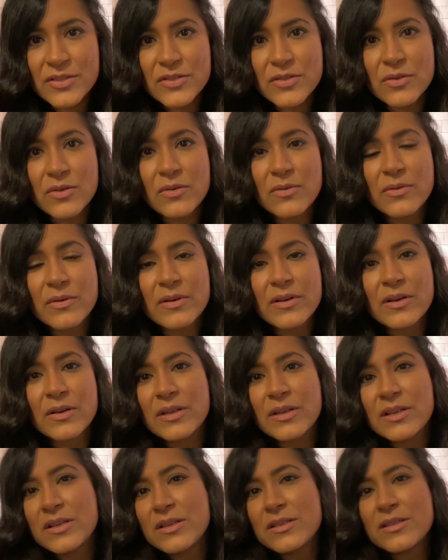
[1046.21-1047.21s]
So
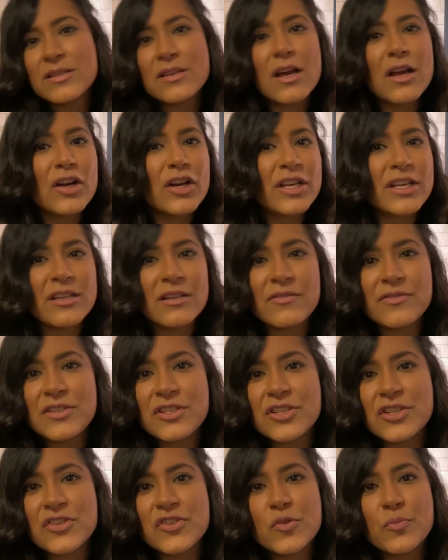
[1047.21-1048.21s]
it's not good enough to
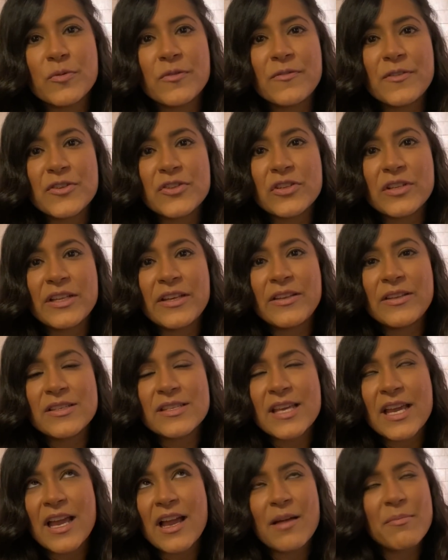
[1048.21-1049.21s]
just superficially
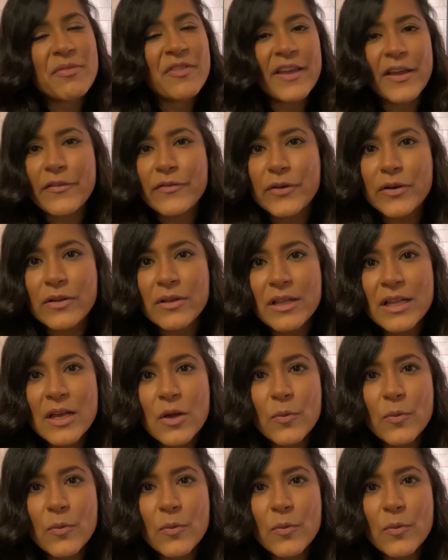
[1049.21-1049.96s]
say, I'm thankful.